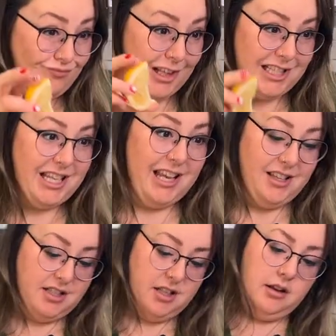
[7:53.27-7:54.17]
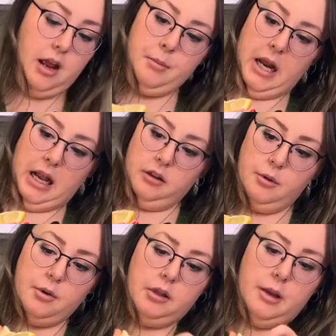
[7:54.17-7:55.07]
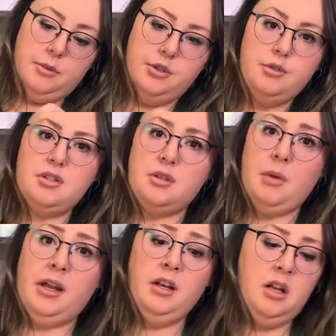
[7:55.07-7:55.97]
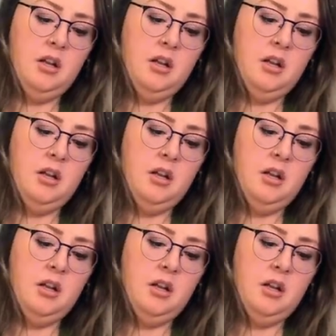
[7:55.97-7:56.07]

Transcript: Let's taste. I'm gonna add a little bit of lemon juice to mine.